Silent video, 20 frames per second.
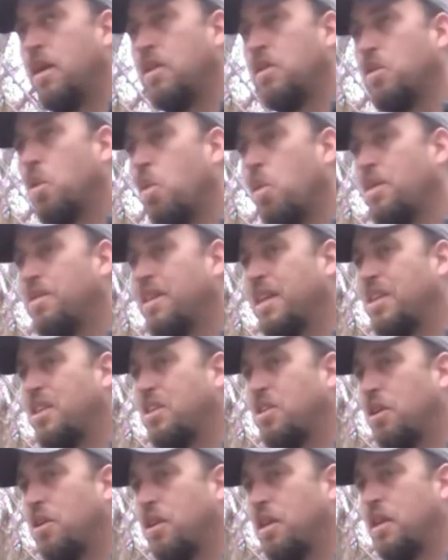So once I
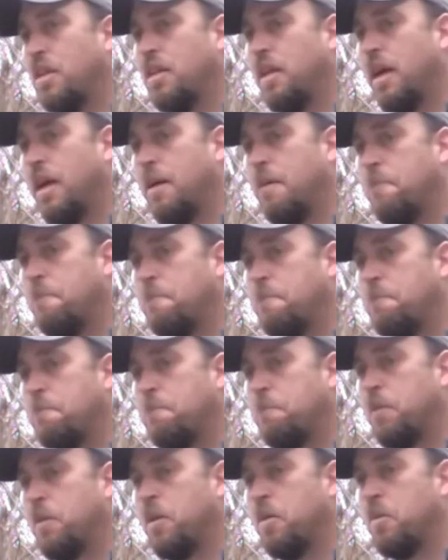started um,
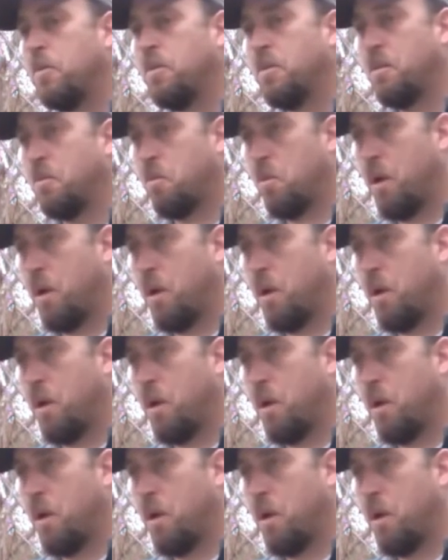doing some